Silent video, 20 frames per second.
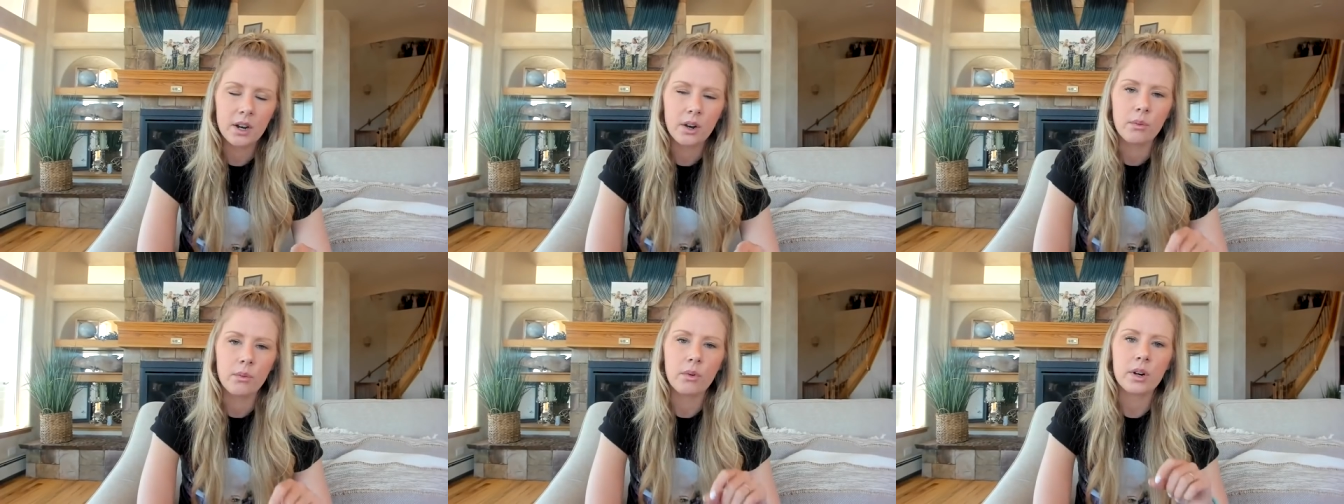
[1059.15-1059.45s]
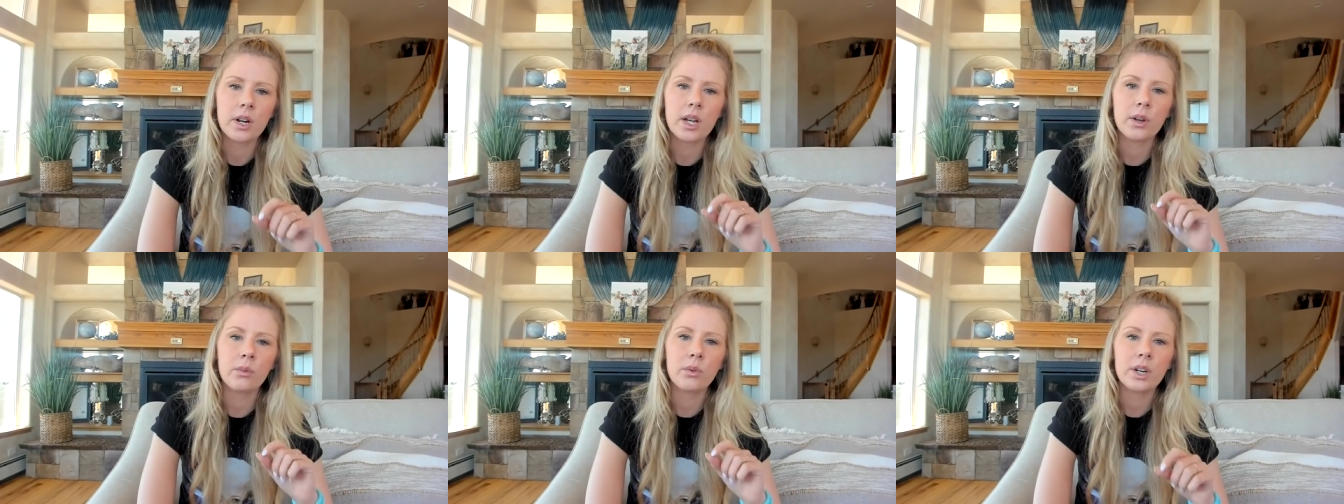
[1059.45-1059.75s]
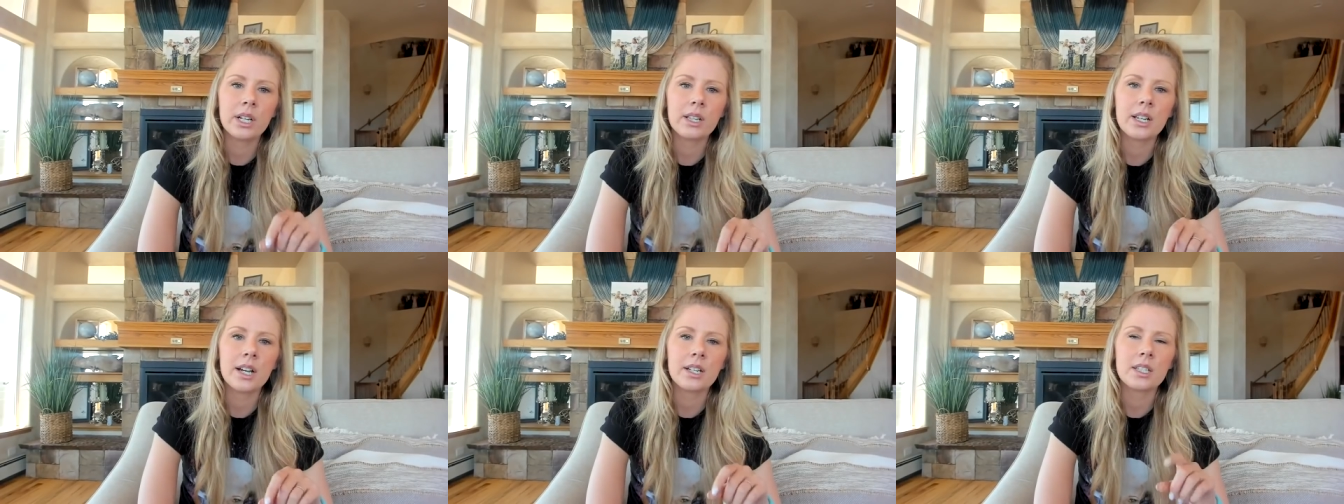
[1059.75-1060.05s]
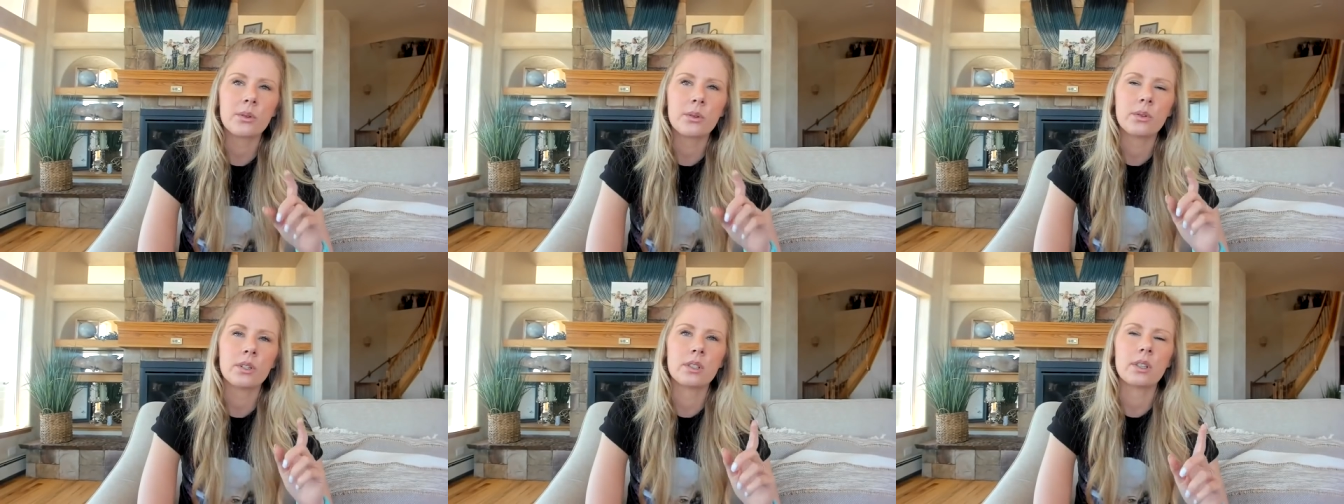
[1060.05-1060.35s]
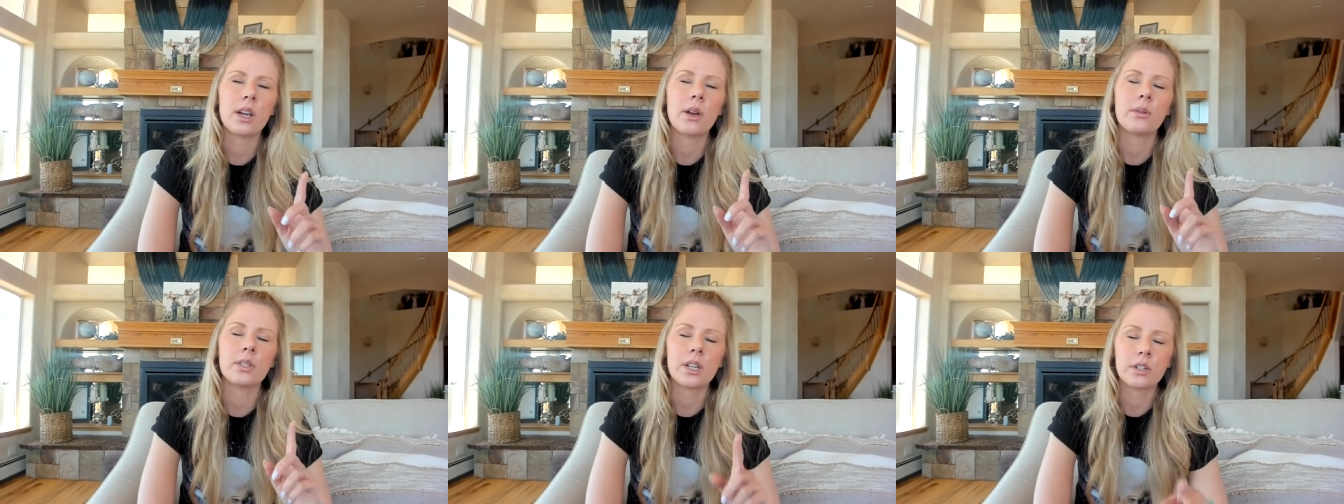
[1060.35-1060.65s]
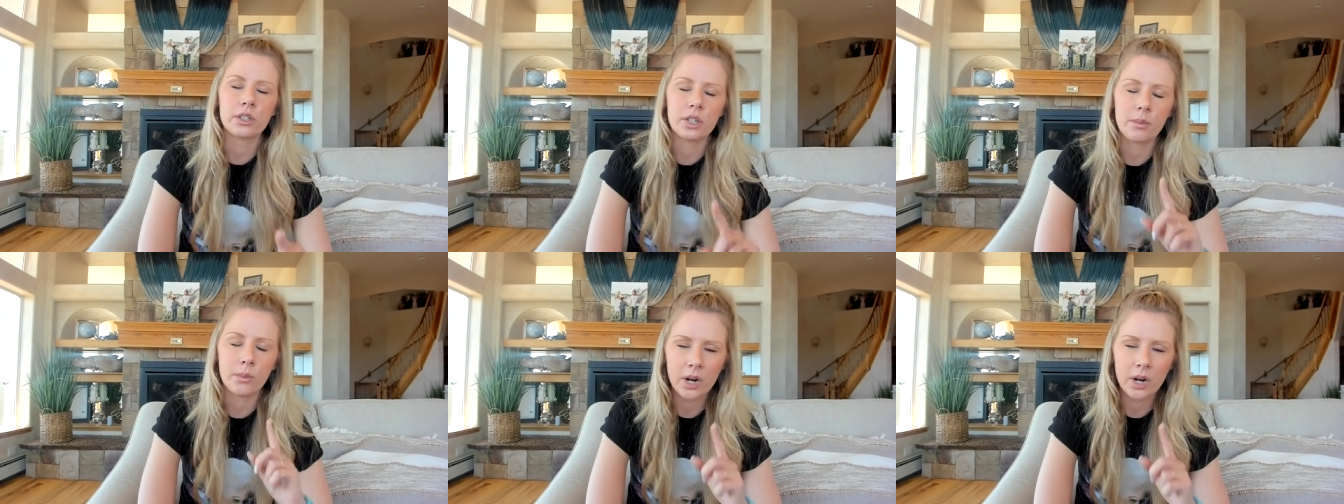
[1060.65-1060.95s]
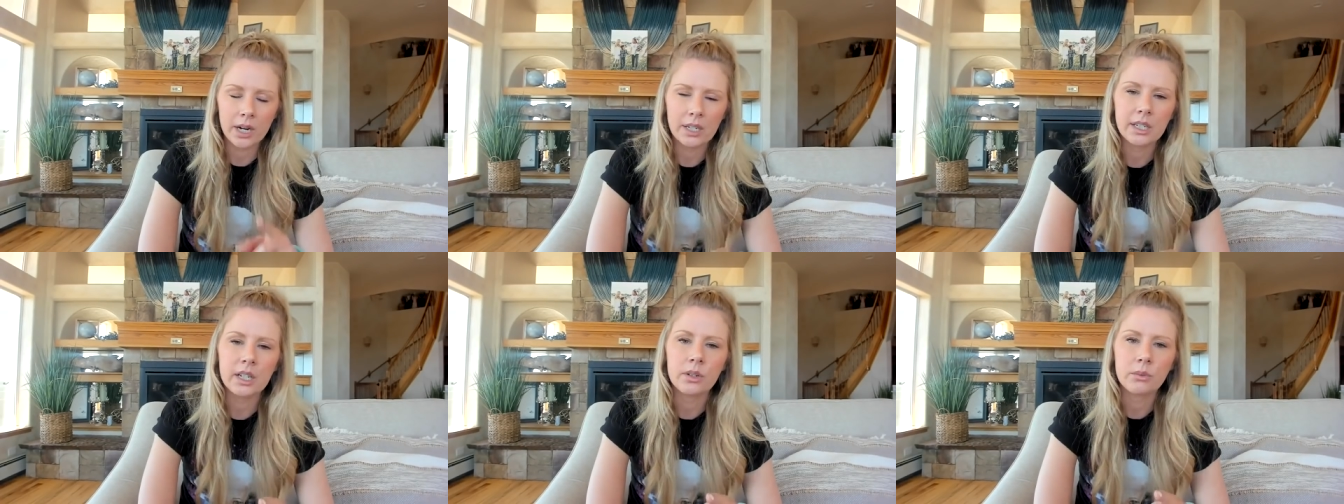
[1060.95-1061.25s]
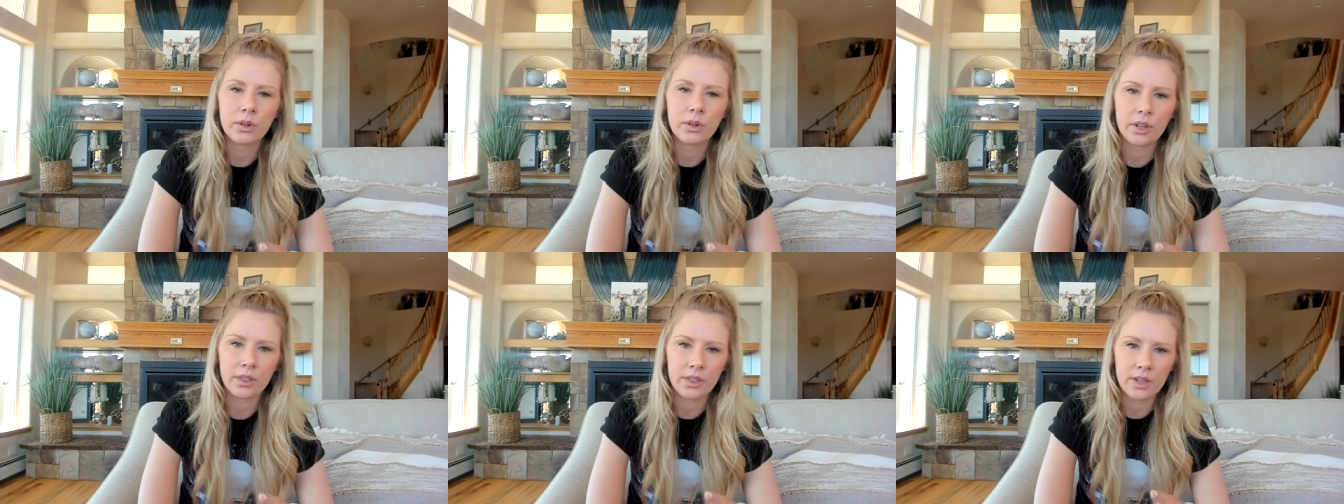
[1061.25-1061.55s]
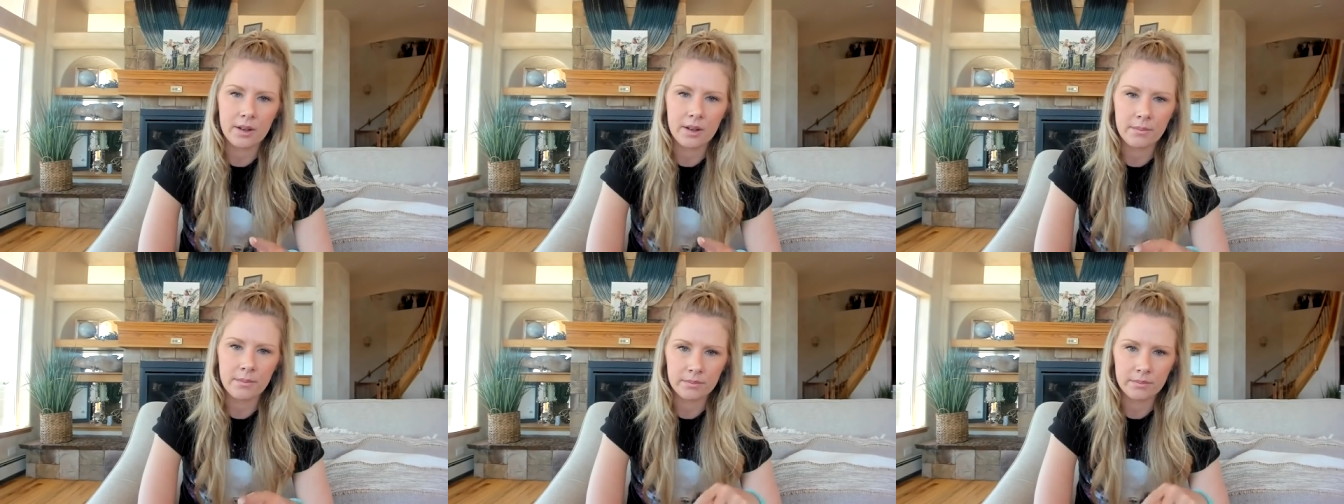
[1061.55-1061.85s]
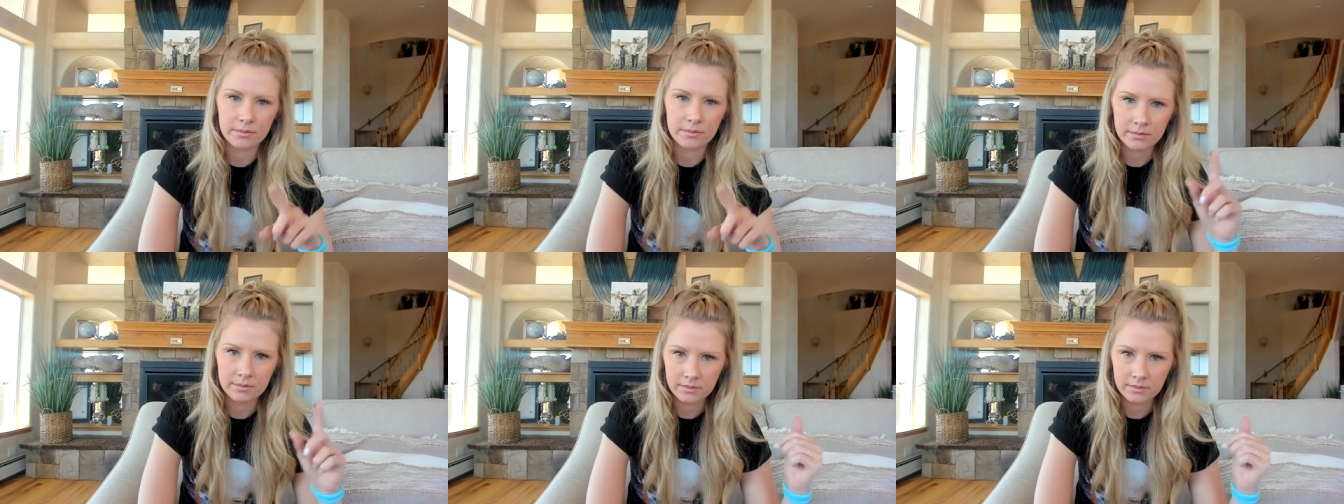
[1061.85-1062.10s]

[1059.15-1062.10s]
when I realized there was, I was actually pregnant with um,